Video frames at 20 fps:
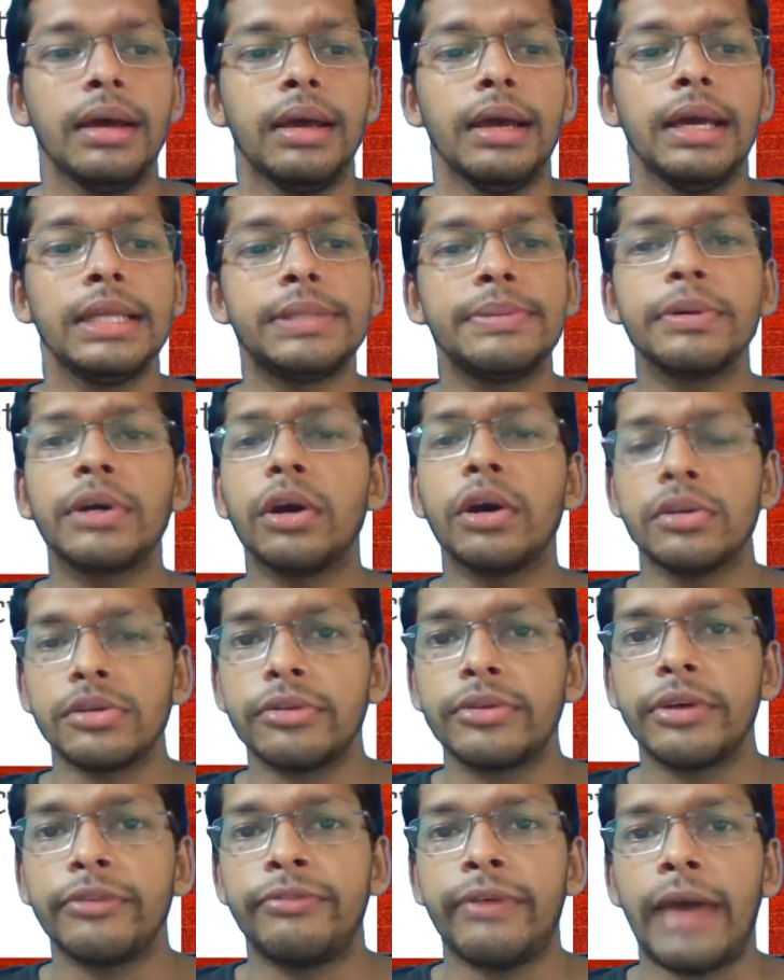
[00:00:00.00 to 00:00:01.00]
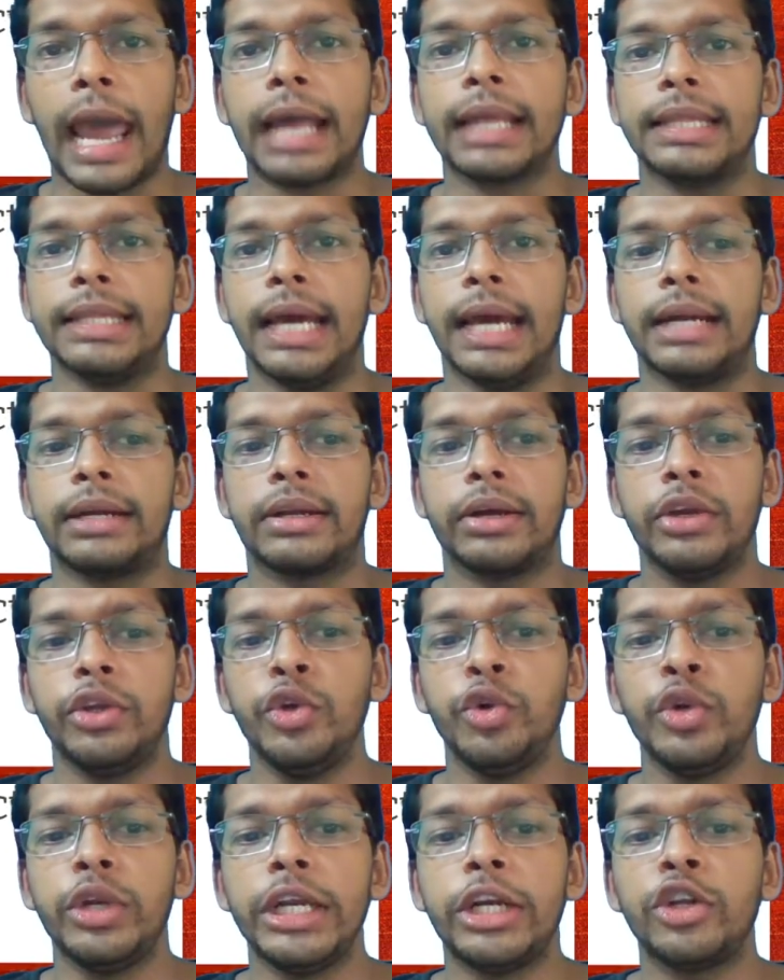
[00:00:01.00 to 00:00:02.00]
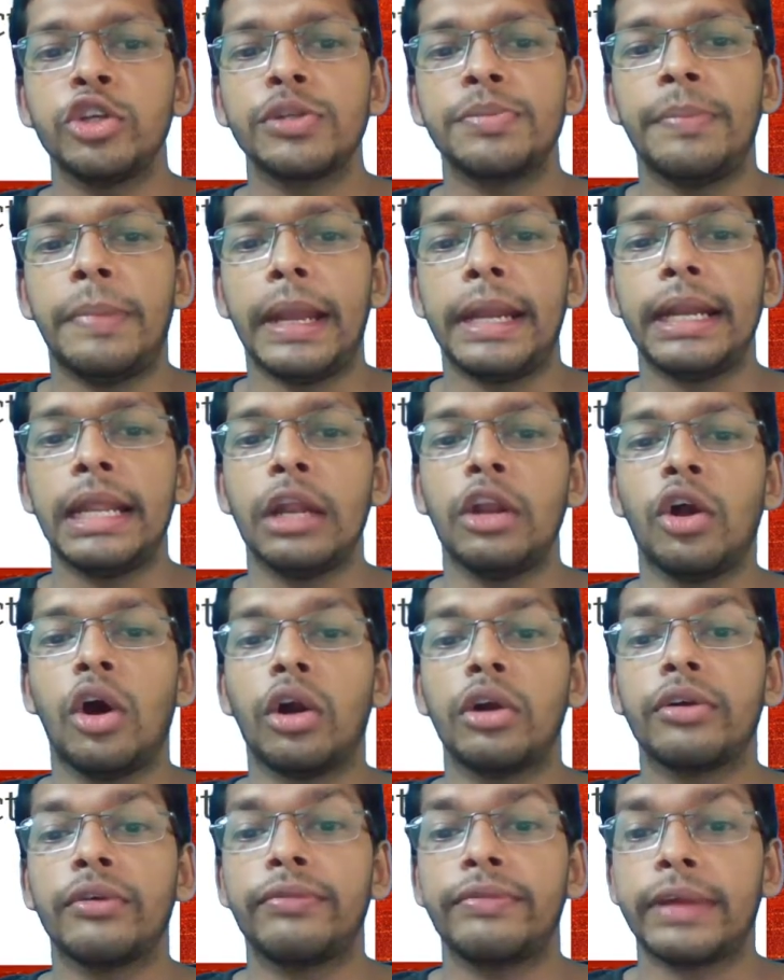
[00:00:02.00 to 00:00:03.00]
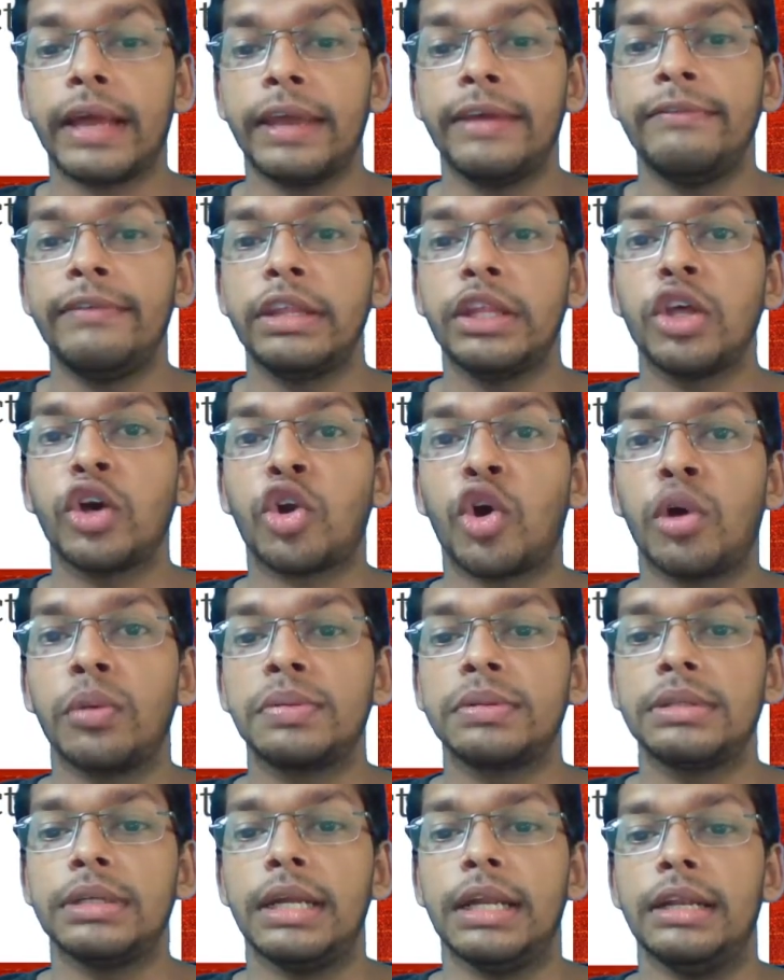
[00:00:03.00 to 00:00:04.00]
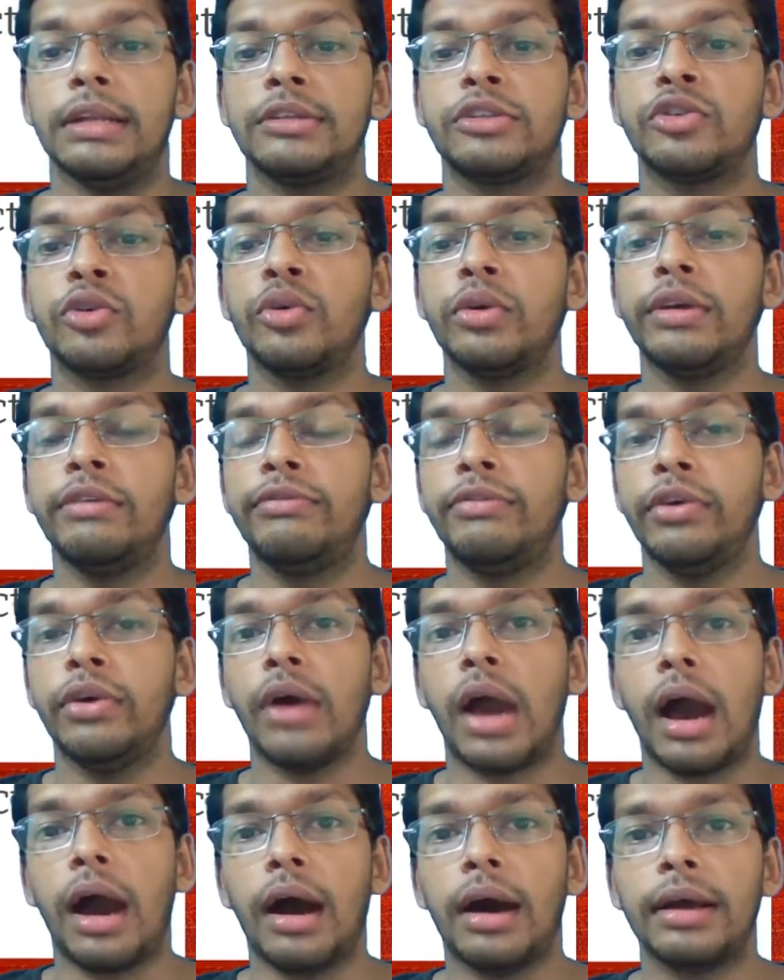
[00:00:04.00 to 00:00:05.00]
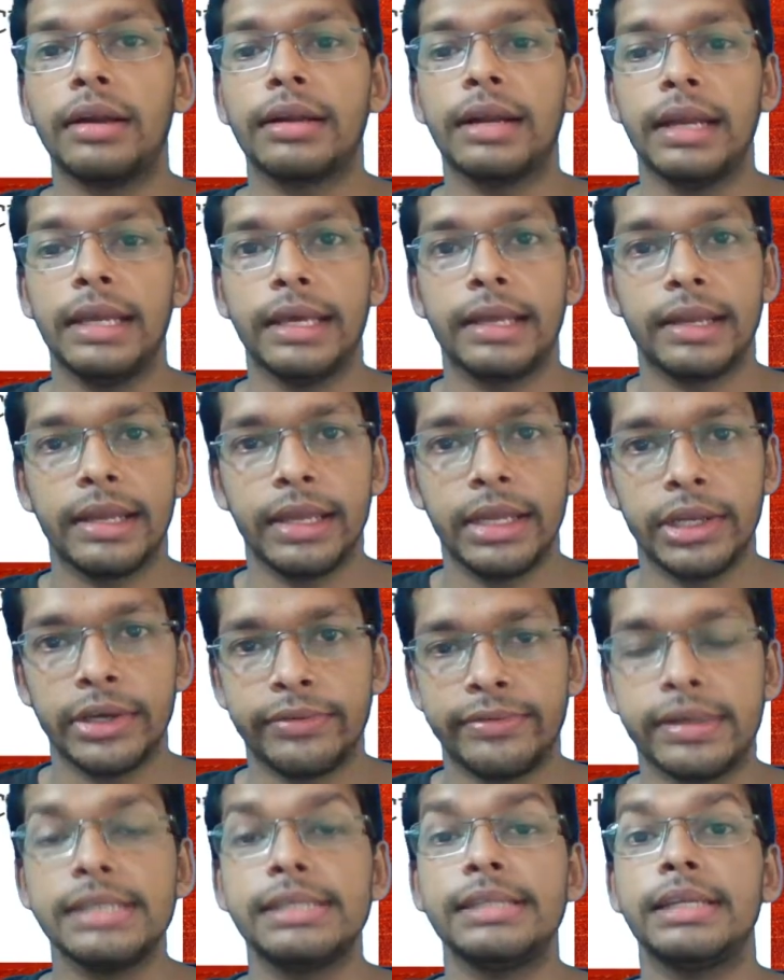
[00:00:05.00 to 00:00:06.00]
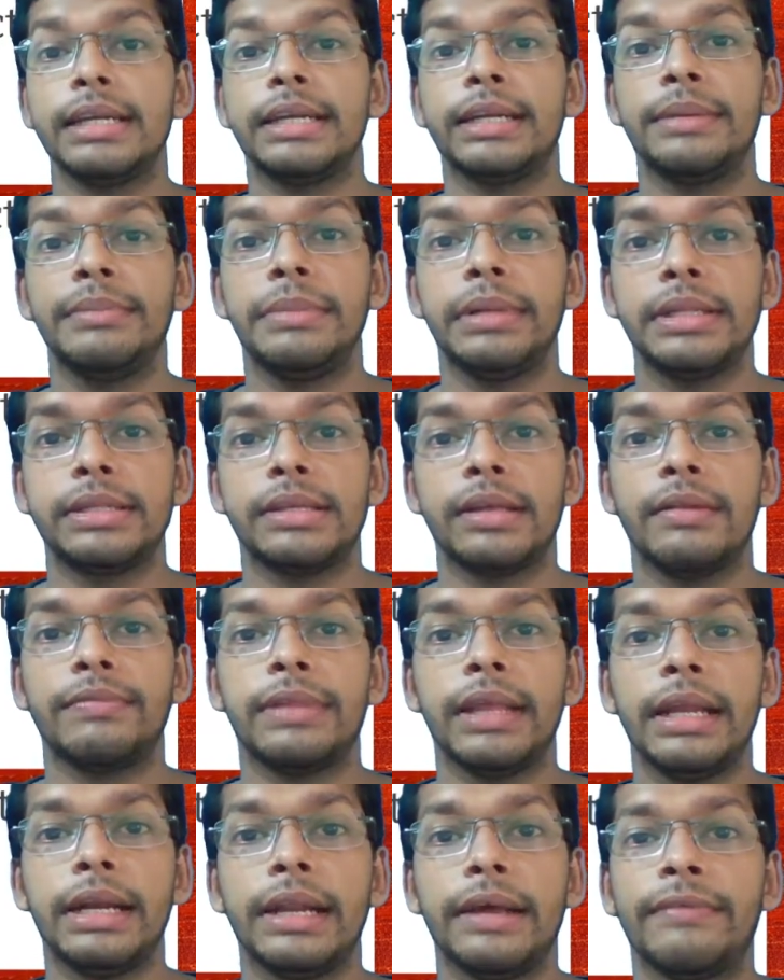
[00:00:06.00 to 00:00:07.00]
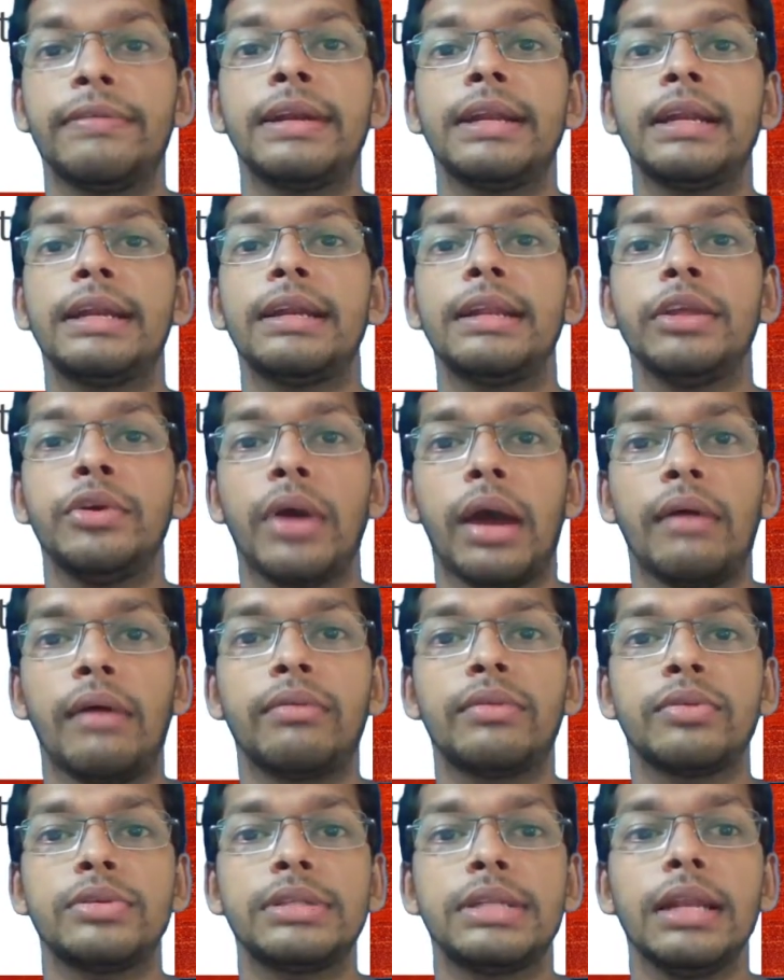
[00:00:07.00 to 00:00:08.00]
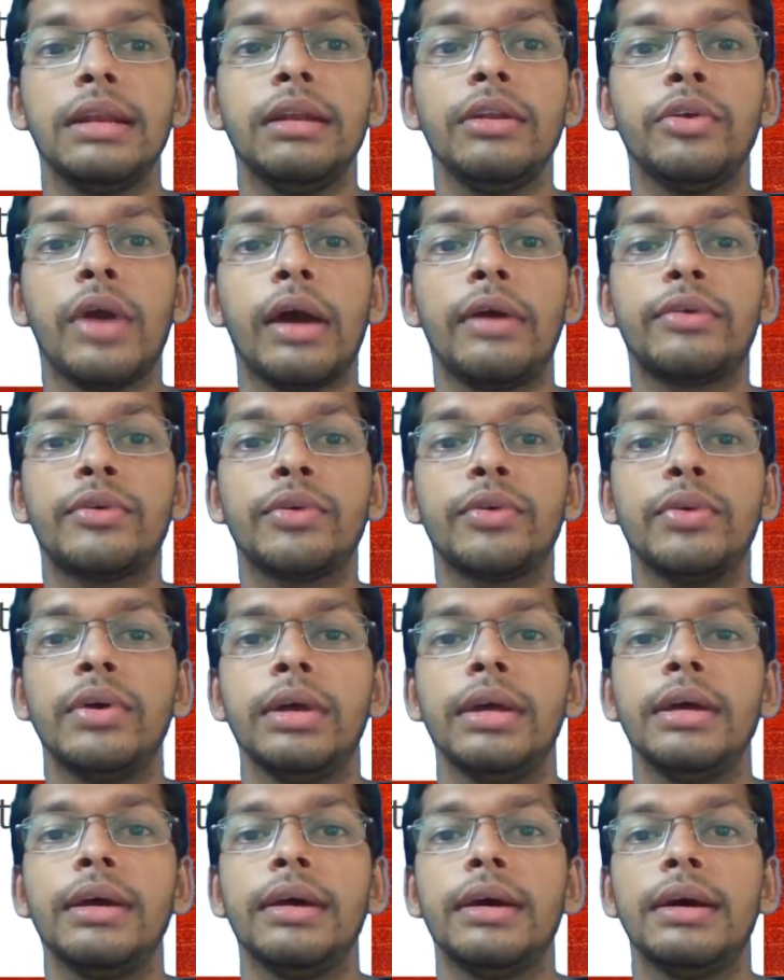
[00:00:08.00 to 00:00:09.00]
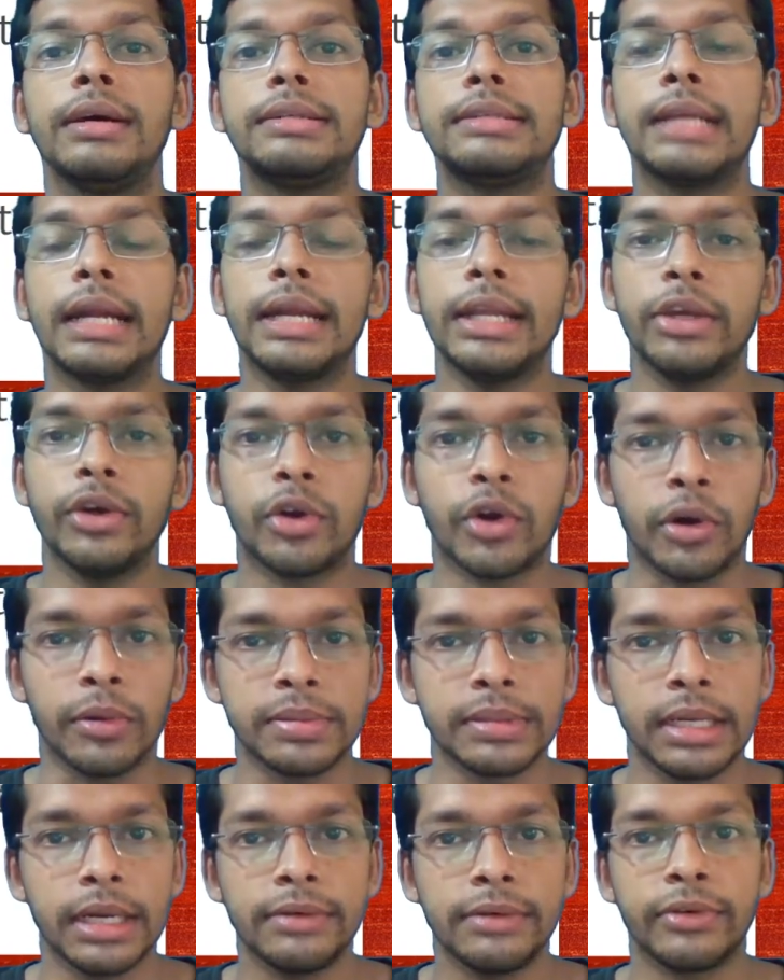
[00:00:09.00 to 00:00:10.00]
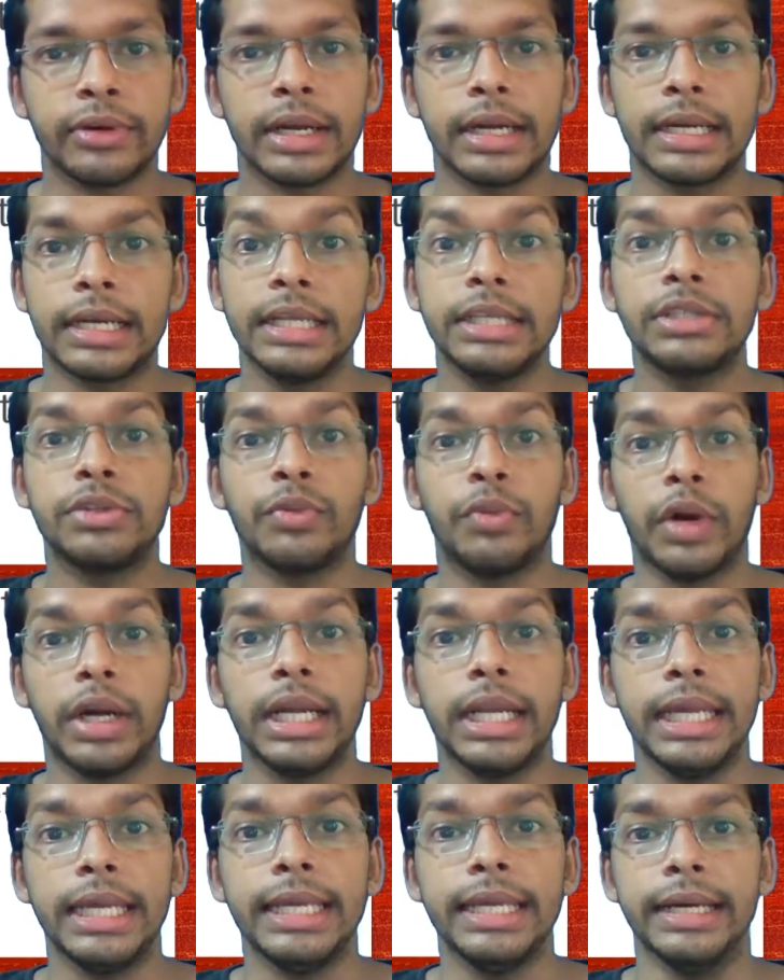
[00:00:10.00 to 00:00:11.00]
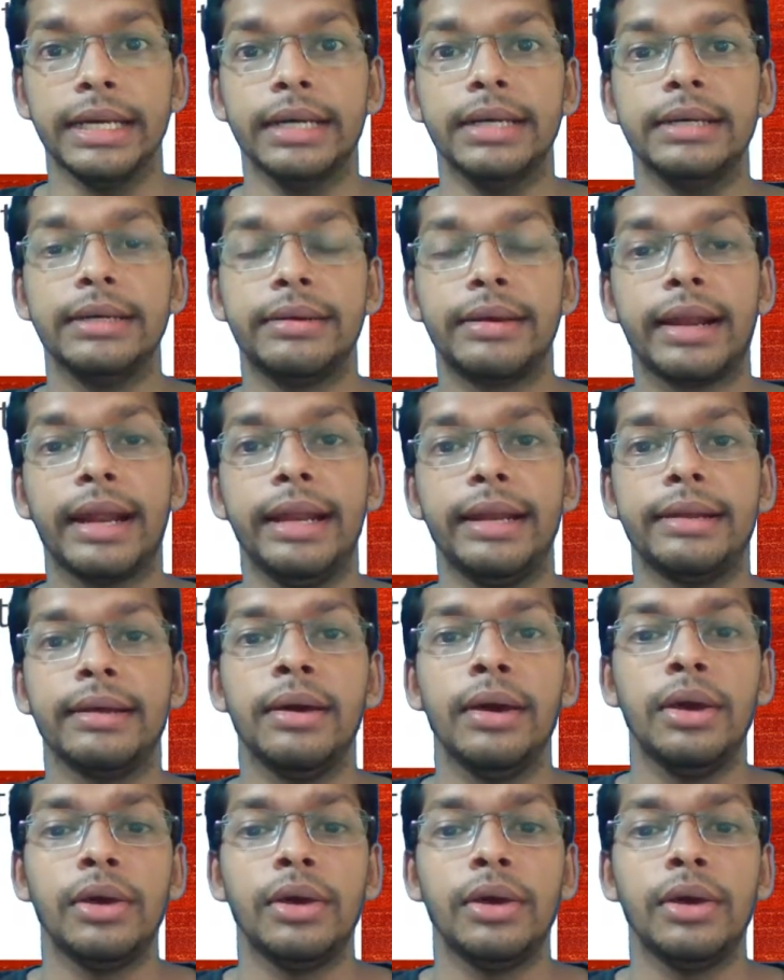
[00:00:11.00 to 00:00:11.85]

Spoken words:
it's because of the fact that you need to spend a lot of time with your optional. So if you are clearing in your first attempt itself, then definitely you have to study your optional for at least 1 year, right?